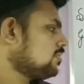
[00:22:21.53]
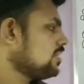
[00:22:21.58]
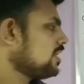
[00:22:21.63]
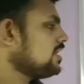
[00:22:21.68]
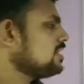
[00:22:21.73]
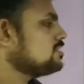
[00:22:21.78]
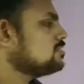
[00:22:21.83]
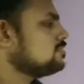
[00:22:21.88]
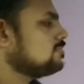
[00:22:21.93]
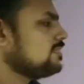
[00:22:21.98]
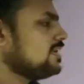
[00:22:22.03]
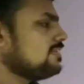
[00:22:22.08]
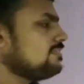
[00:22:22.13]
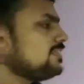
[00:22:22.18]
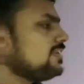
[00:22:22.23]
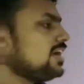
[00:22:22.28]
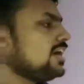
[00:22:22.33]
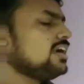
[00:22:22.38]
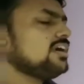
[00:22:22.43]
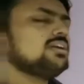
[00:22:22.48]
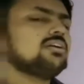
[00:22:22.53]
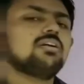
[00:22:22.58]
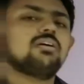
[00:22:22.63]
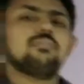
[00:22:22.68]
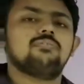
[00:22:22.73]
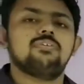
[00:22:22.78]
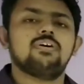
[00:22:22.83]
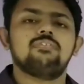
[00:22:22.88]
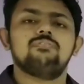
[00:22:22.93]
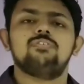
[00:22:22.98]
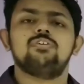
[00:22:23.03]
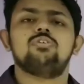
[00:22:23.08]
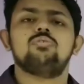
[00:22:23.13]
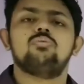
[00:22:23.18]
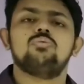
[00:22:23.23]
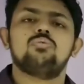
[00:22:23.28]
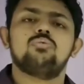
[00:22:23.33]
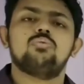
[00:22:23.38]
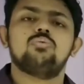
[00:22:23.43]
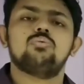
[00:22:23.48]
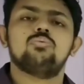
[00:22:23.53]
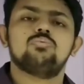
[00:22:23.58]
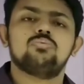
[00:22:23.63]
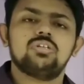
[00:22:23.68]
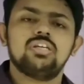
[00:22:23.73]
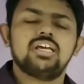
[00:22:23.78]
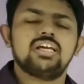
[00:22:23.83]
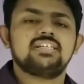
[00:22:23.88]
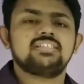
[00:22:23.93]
Okay, so when we don't know the